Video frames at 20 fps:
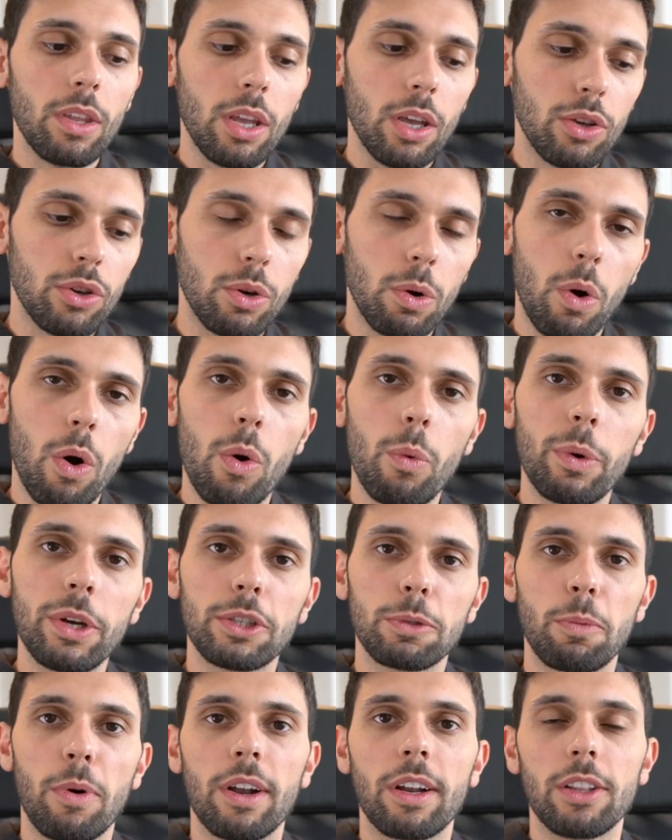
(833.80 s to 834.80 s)
you
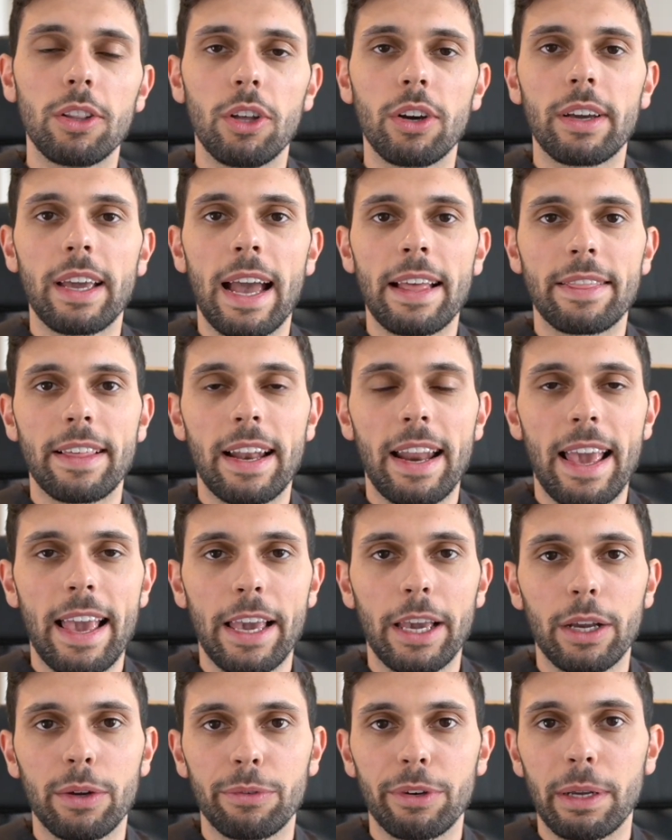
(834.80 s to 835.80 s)
always want to look at that
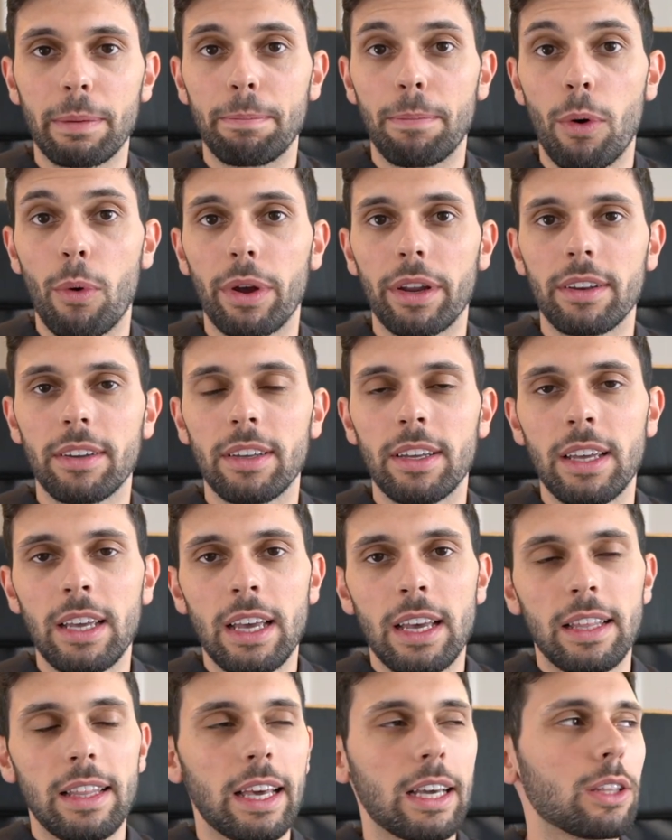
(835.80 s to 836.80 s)
anchoring point.
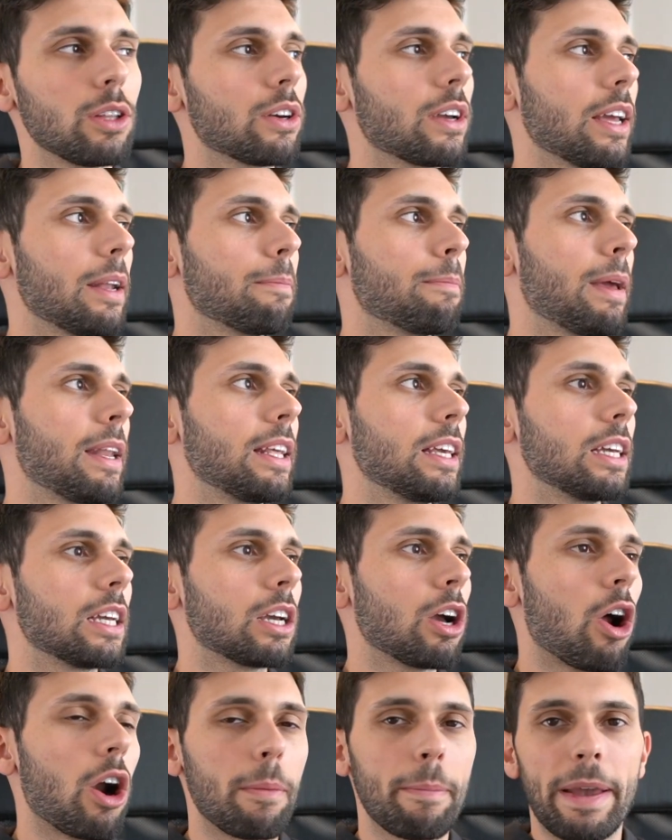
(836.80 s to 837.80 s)
Like look at many
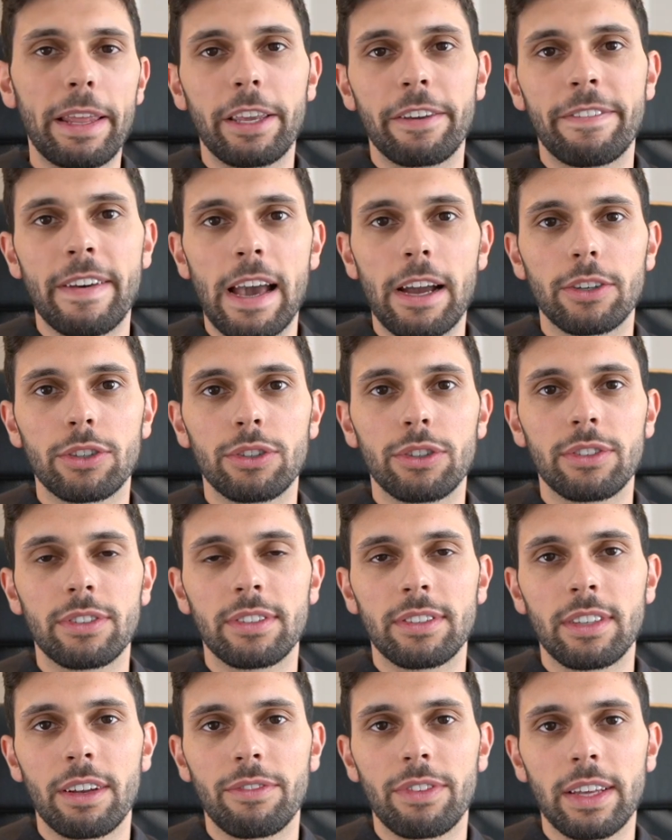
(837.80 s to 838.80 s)
car manufacturers and
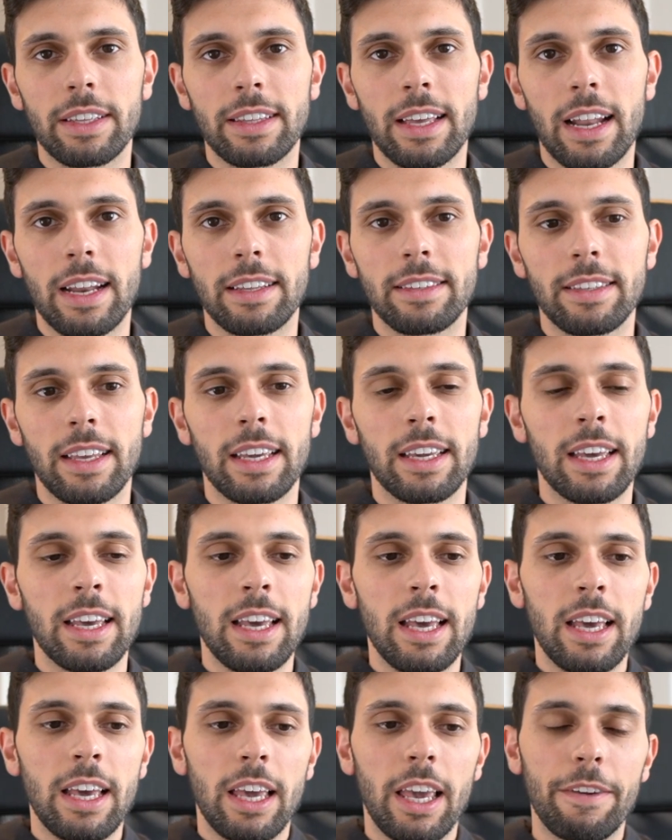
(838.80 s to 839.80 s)
stuff like that. It's like
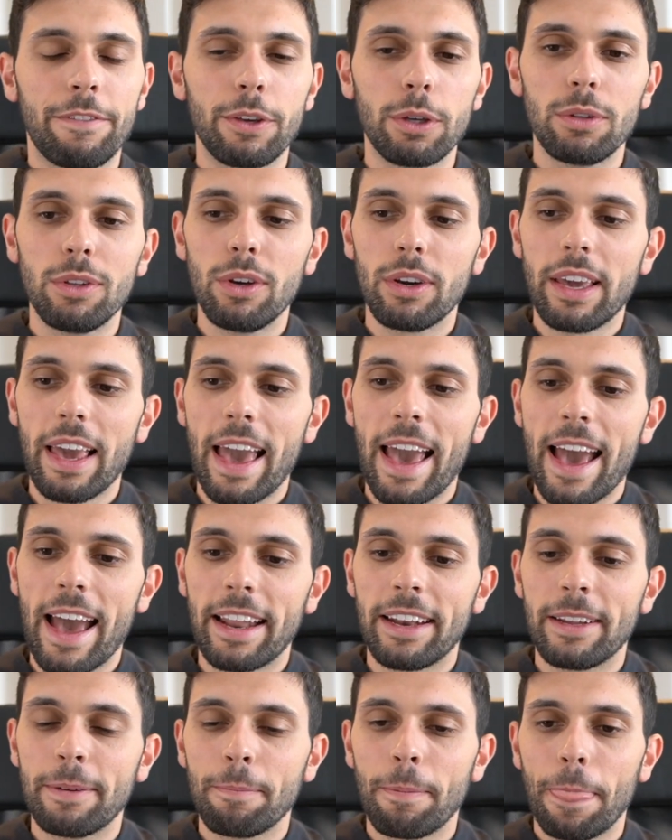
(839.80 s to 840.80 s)
if you look
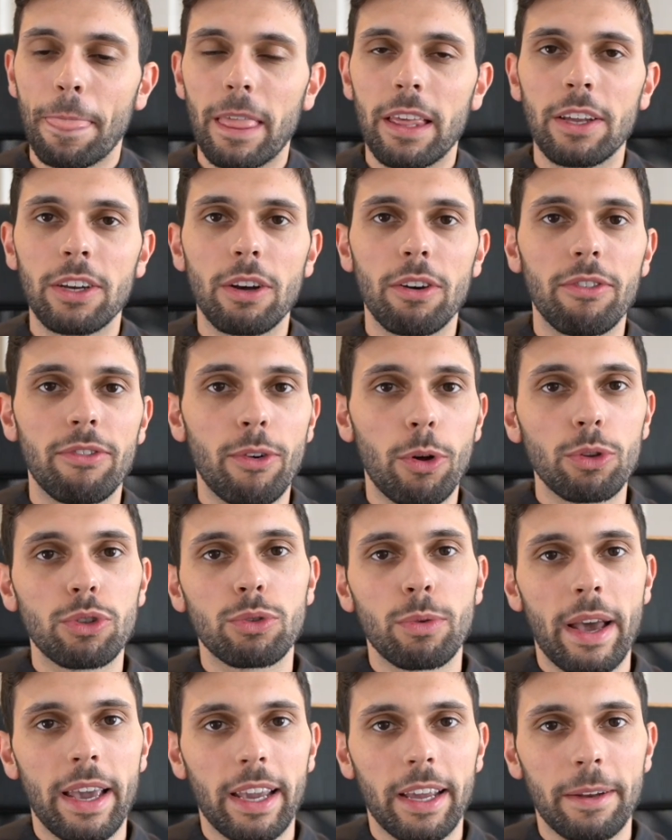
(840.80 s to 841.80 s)
at,
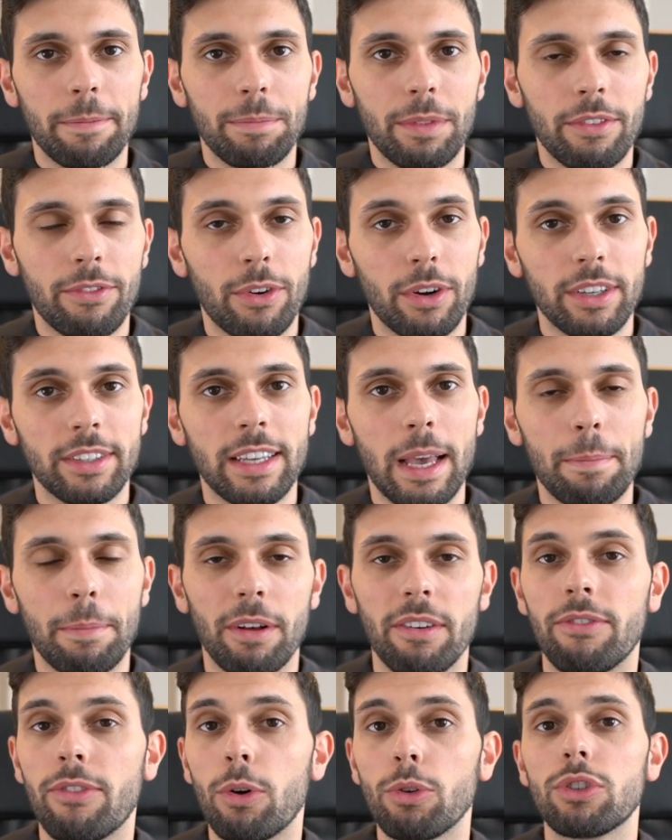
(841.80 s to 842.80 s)
Volkswagen, for
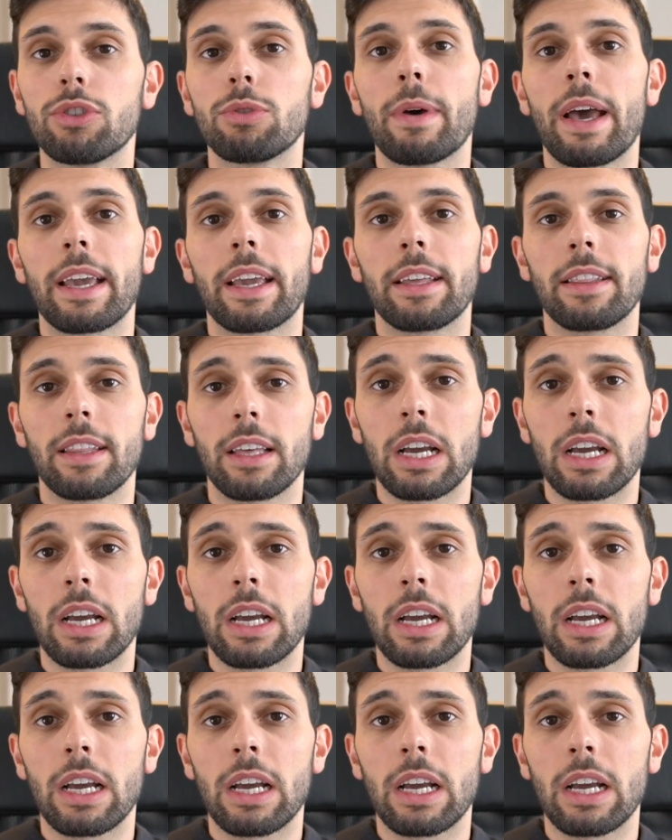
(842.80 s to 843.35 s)
example. Volkswagen, the